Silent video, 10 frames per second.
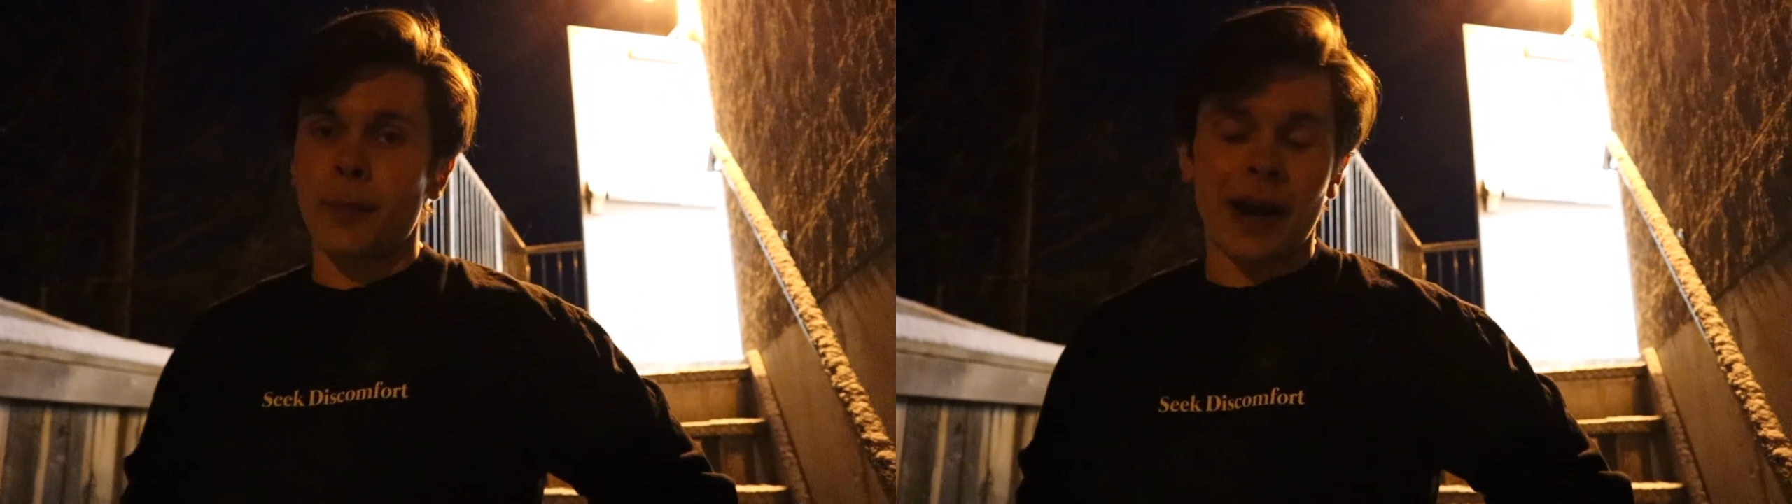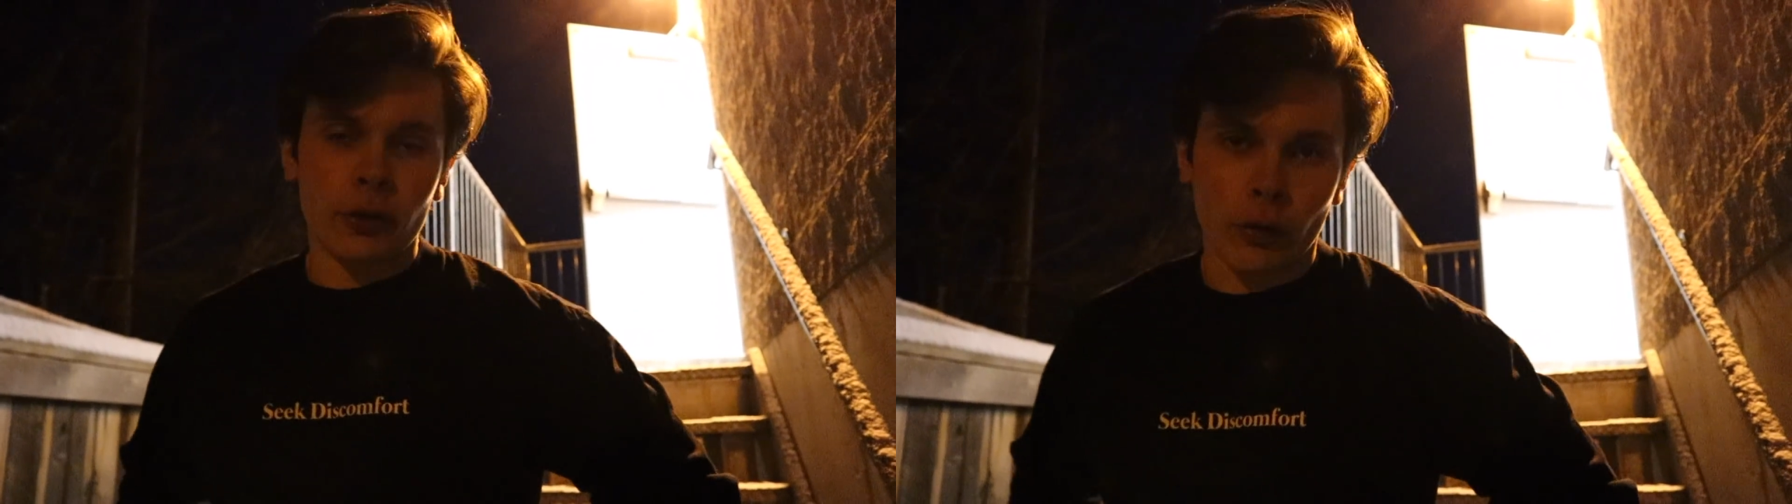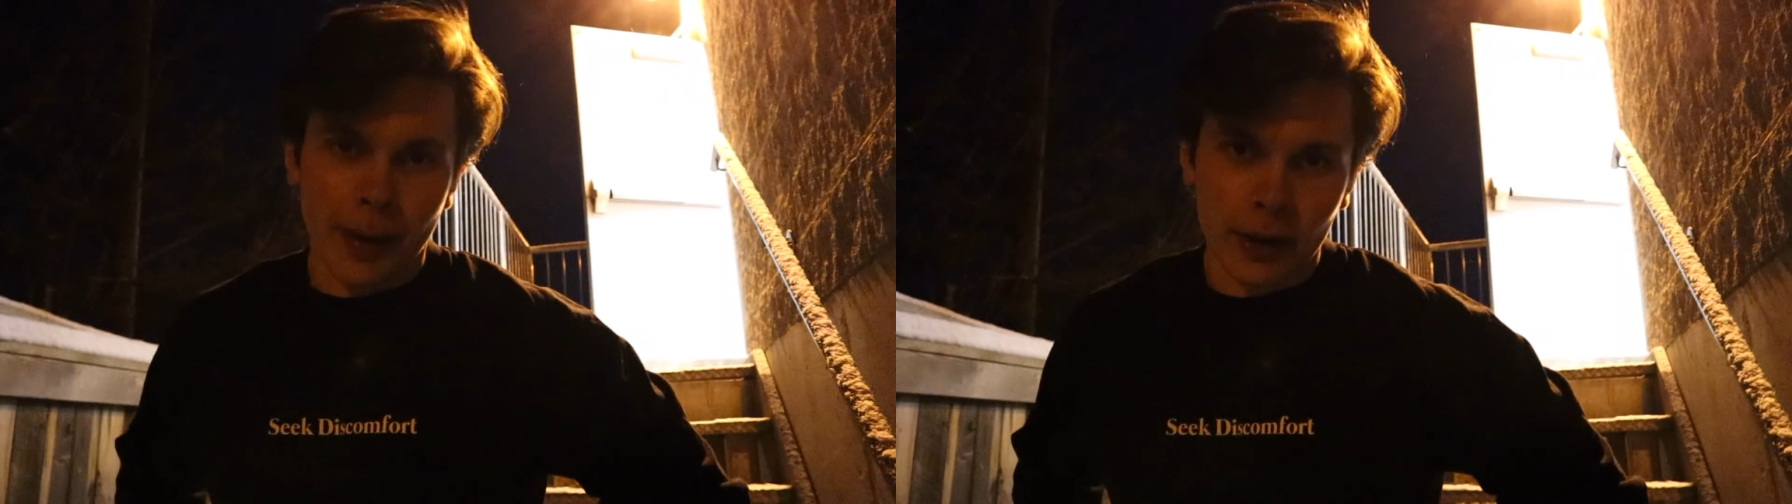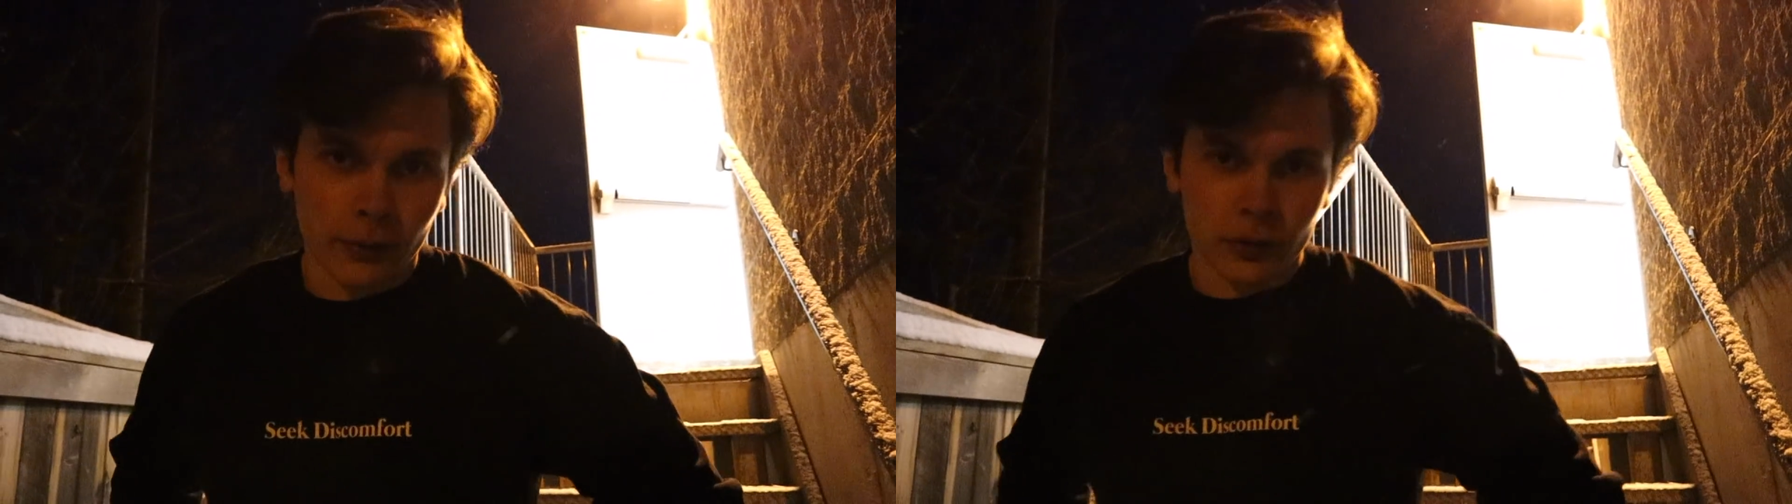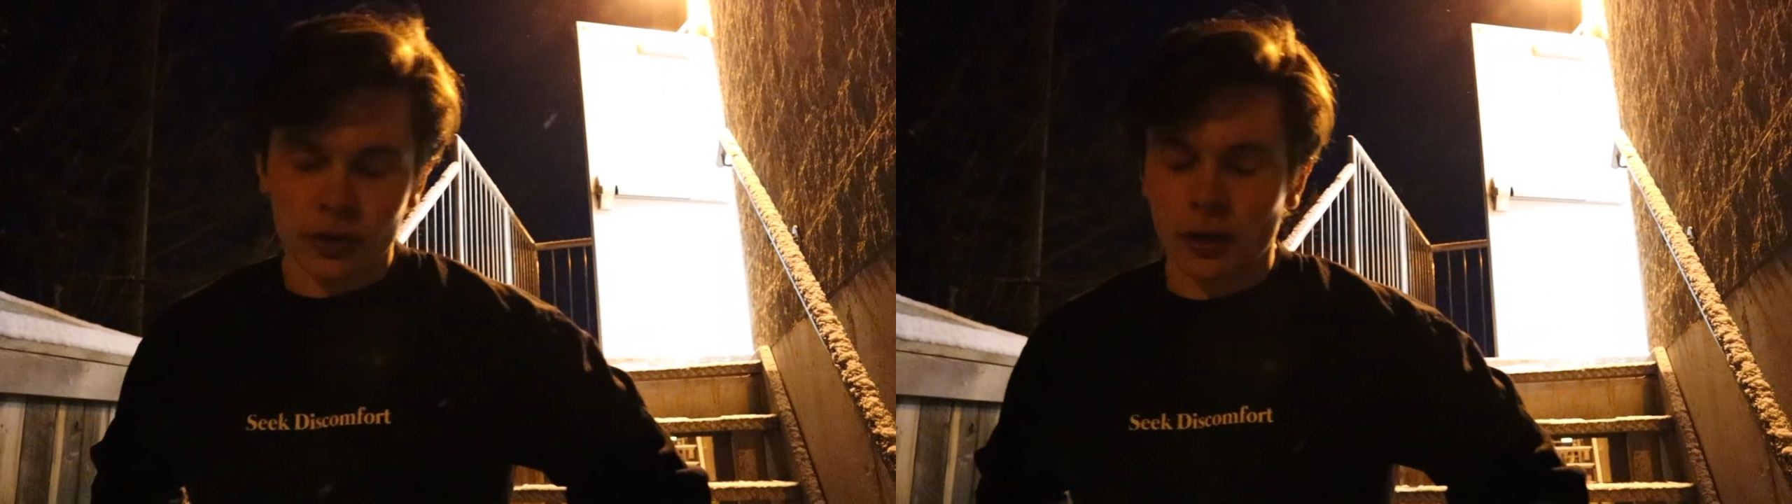mind over matter
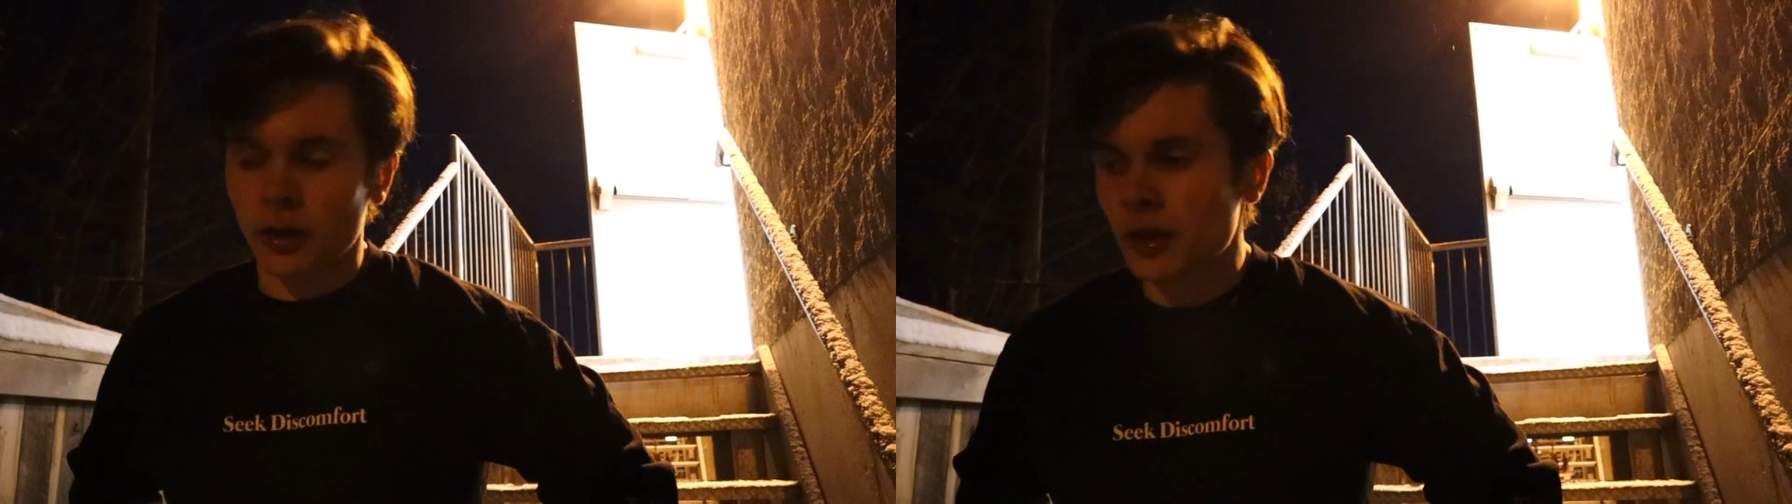for sure.